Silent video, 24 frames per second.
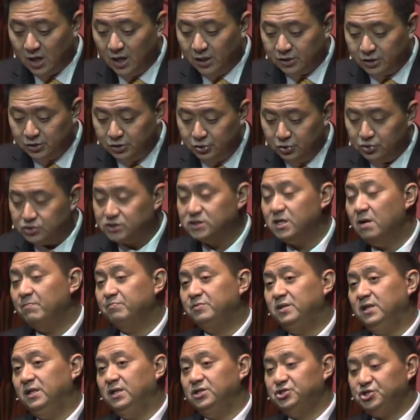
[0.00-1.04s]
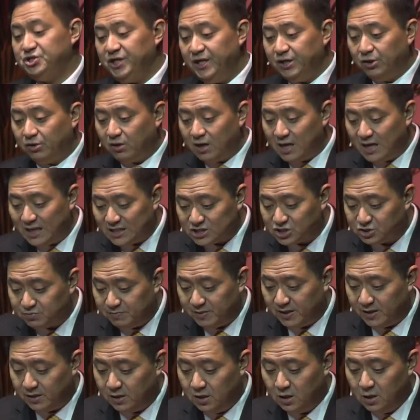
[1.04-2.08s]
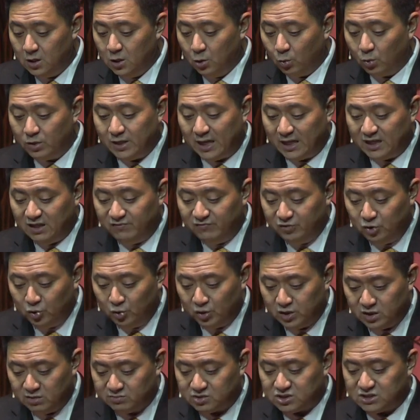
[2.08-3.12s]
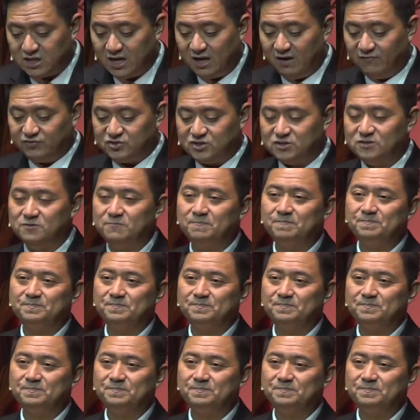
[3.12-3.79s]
to do something she and her husband were not even doing themselves.